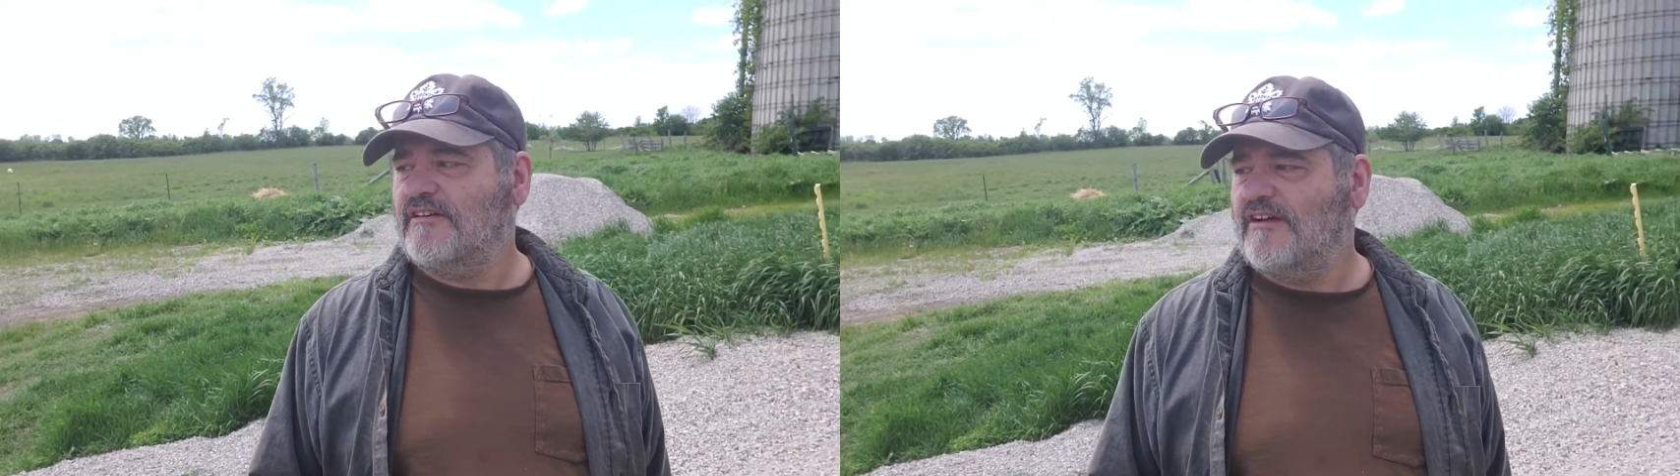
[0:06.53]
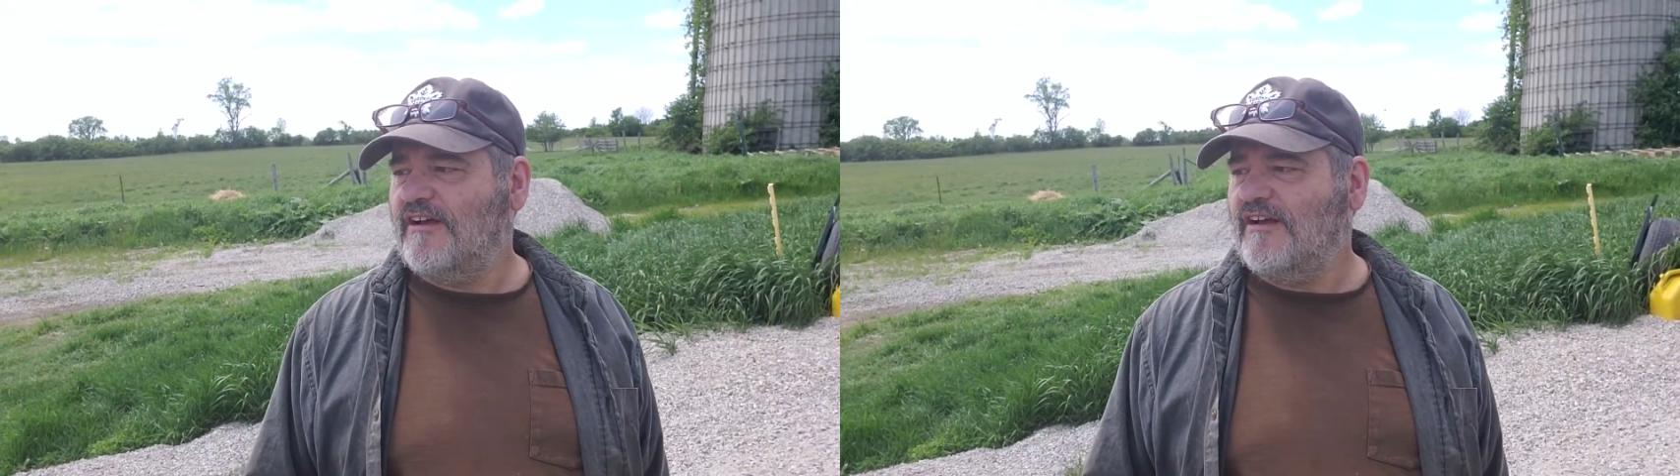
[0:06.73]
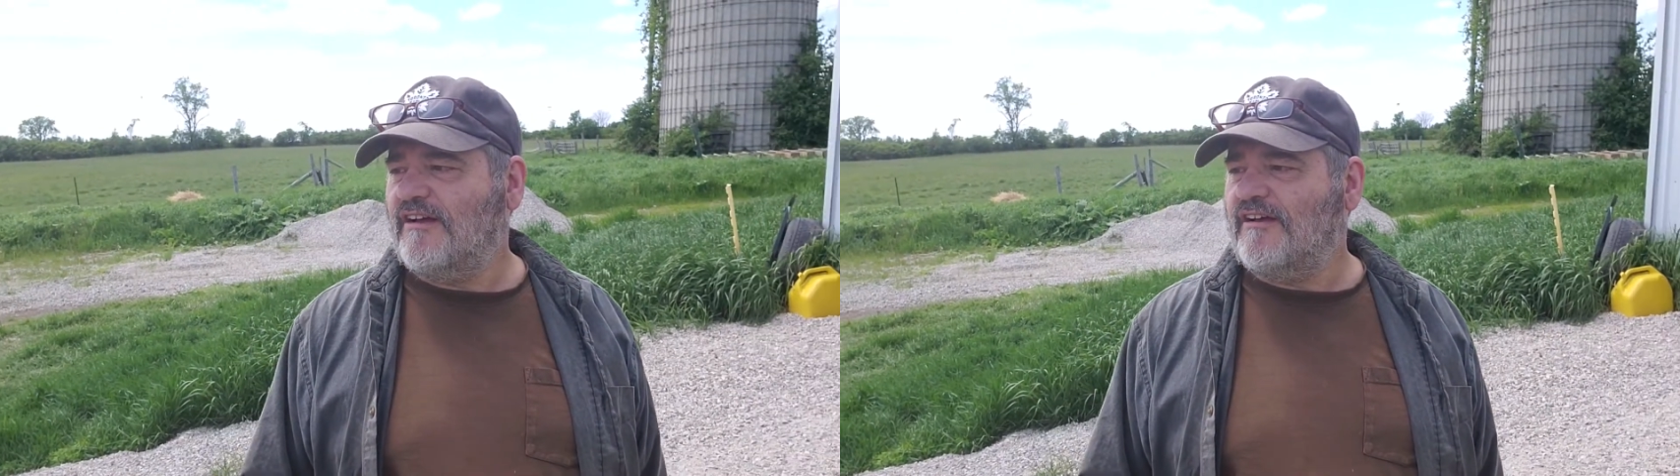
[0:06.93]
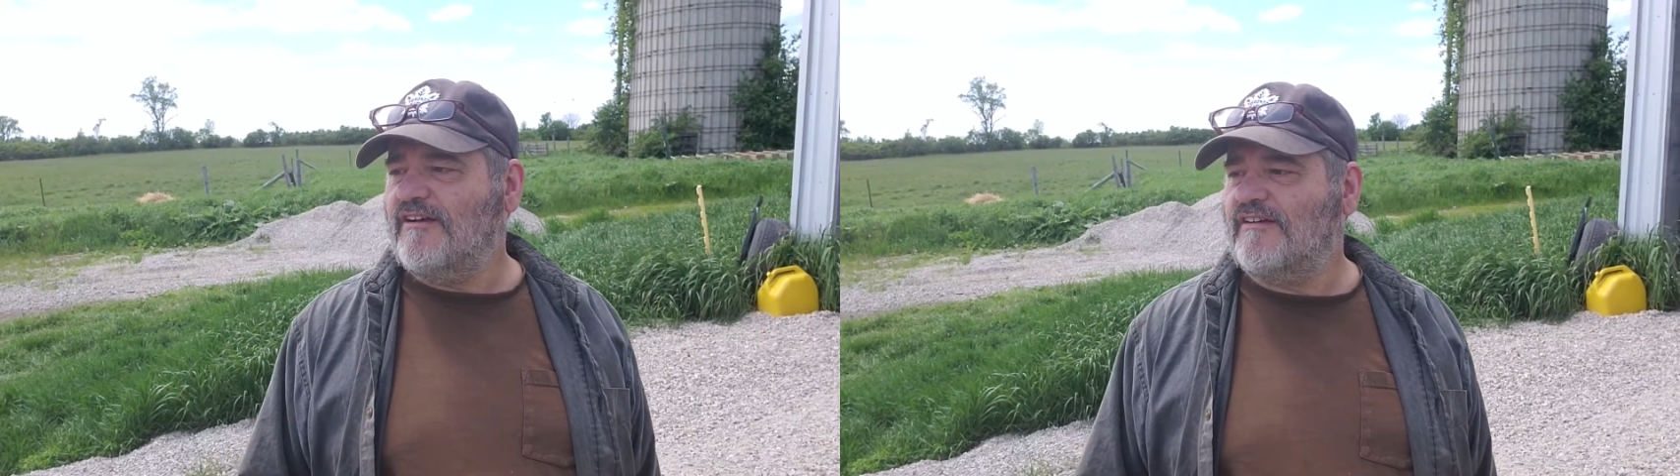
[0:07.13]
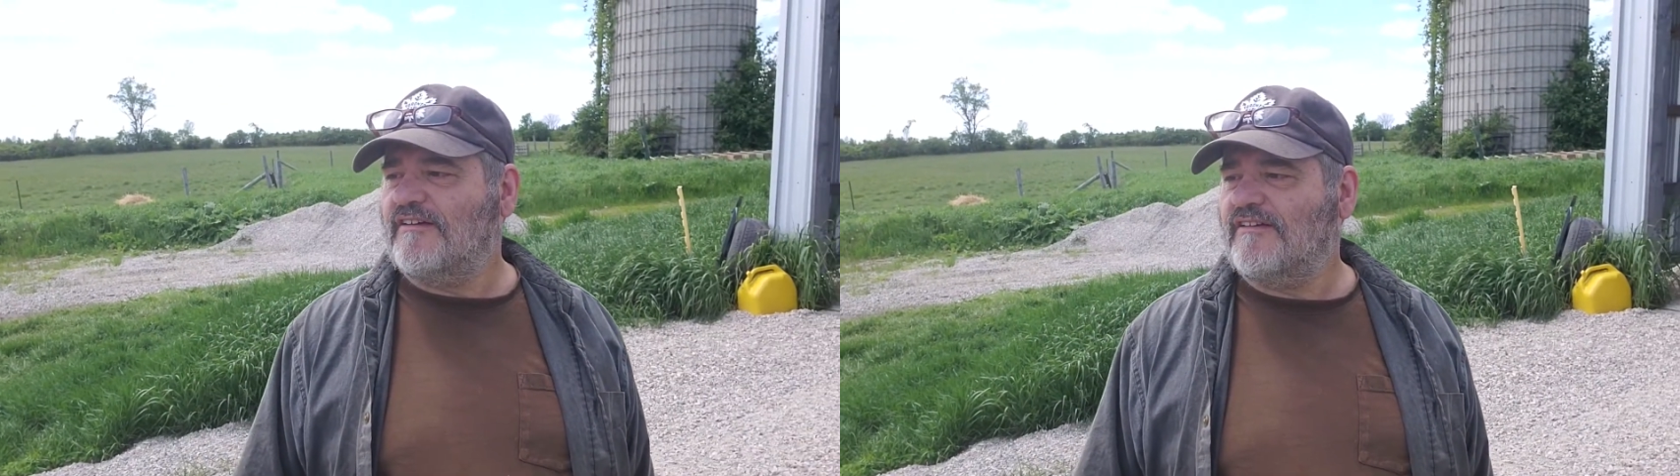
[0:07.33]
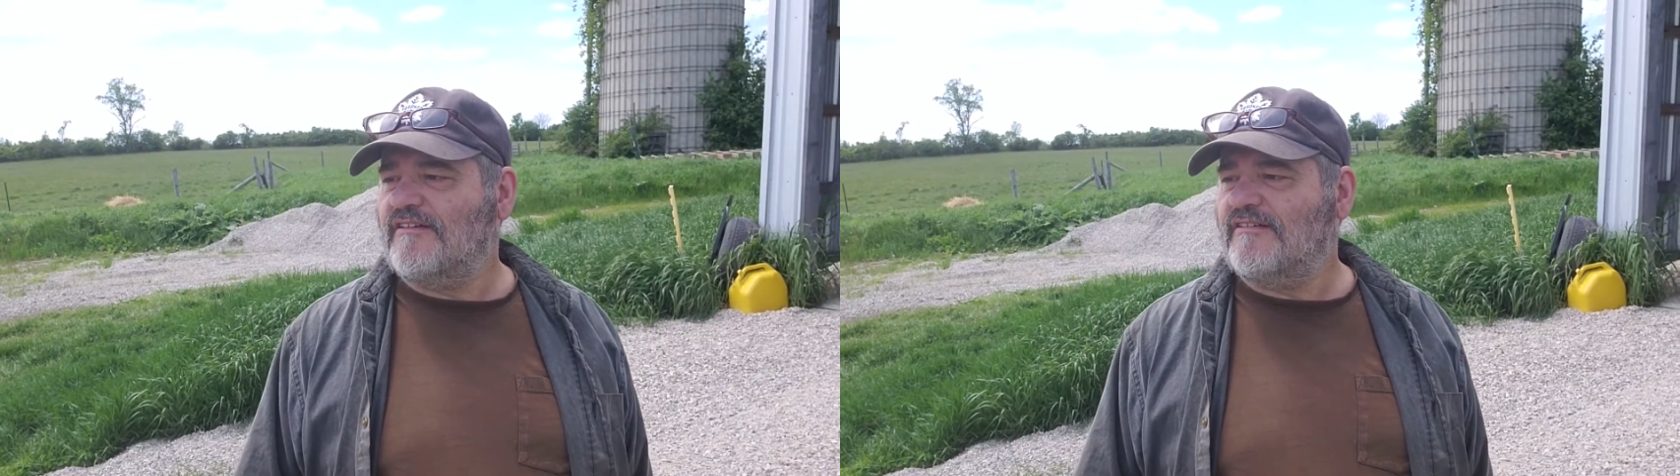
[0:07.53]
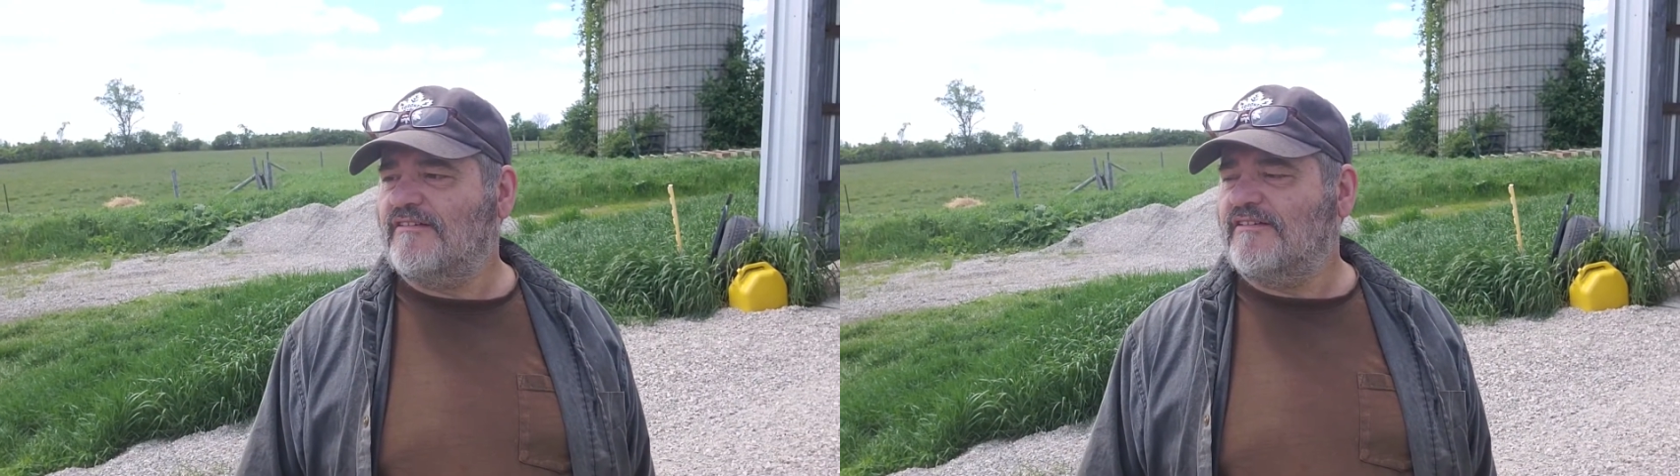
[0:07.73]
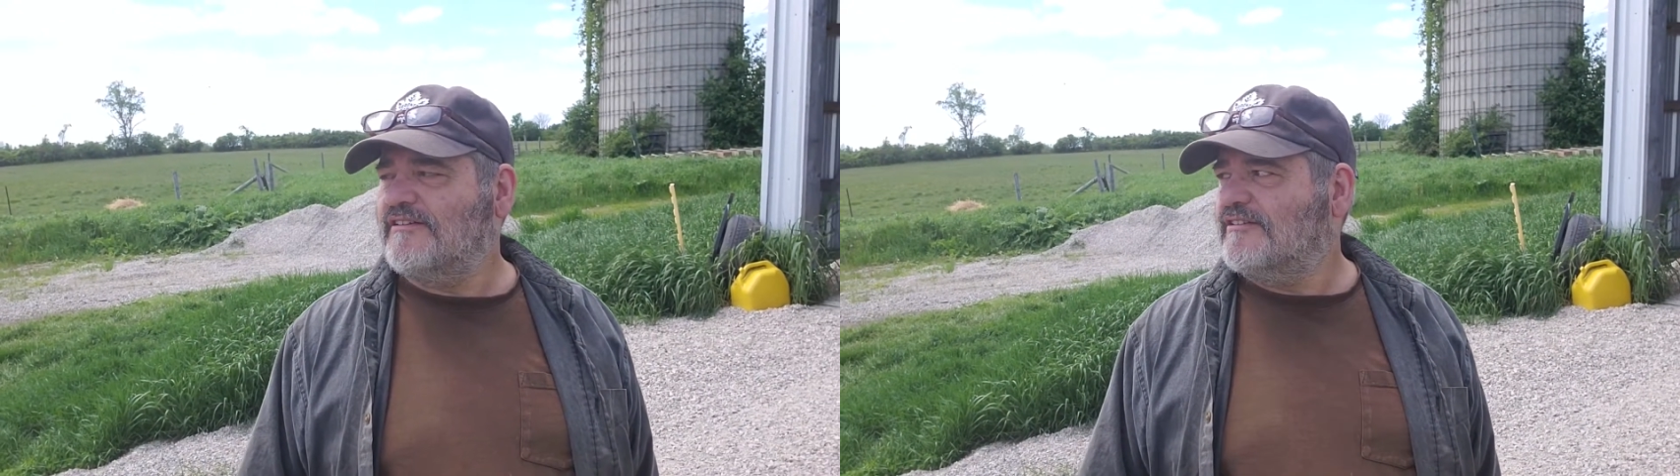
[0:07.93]

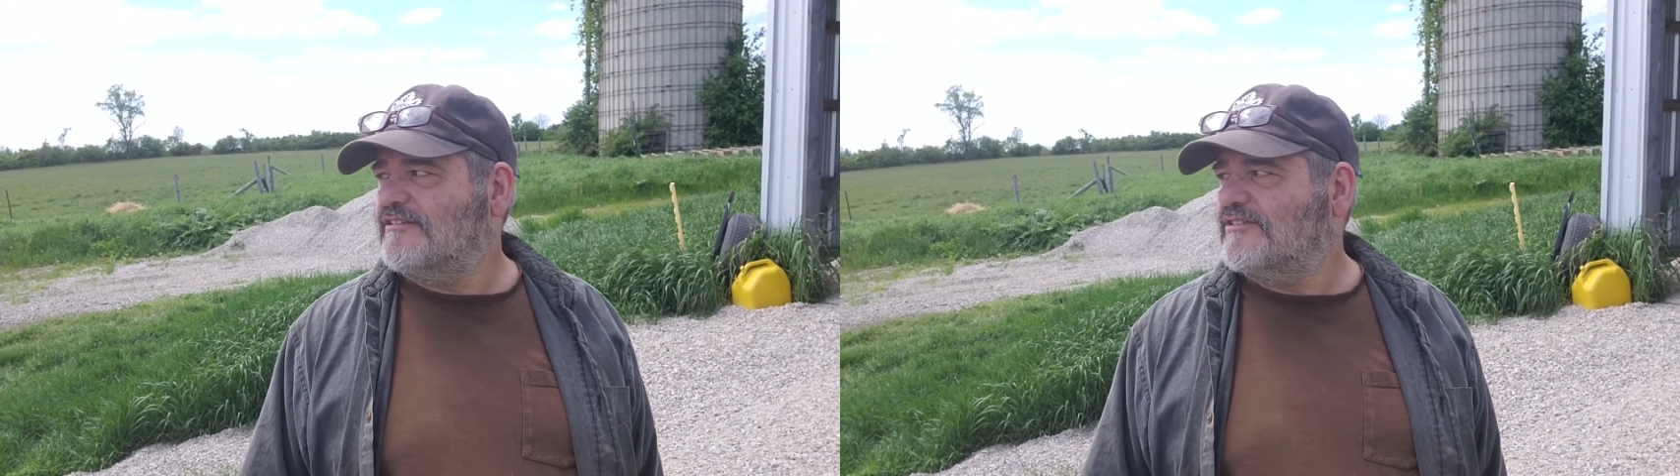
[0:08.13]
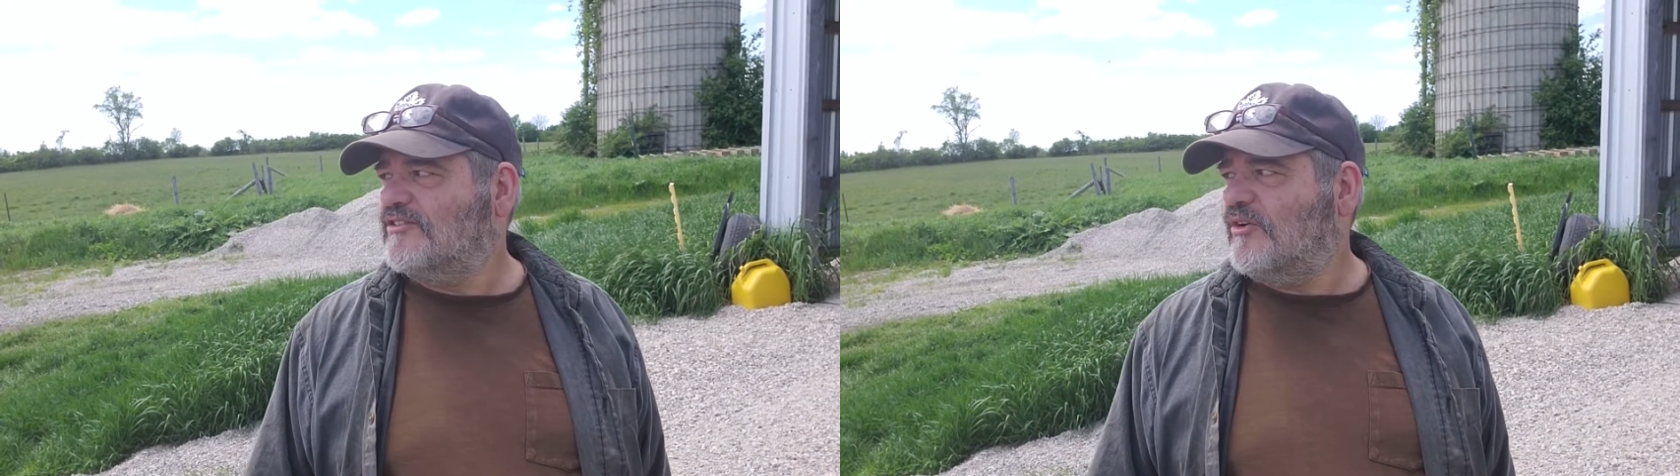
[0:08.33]
So